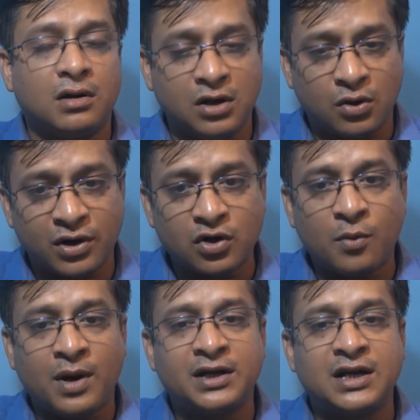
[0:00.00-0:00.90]
your
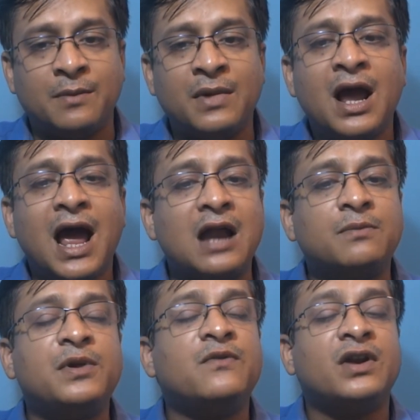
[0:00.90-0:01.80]
recovery time
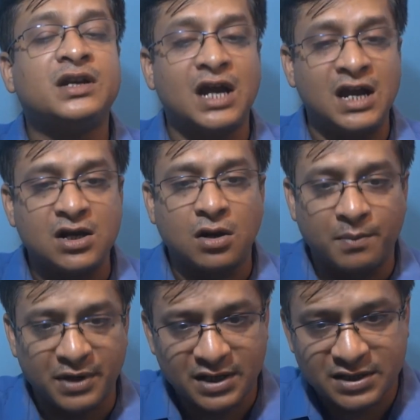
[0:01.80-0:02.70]
and prevent any
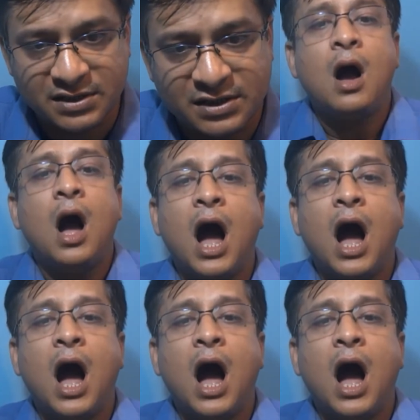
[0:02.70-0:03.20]
complications.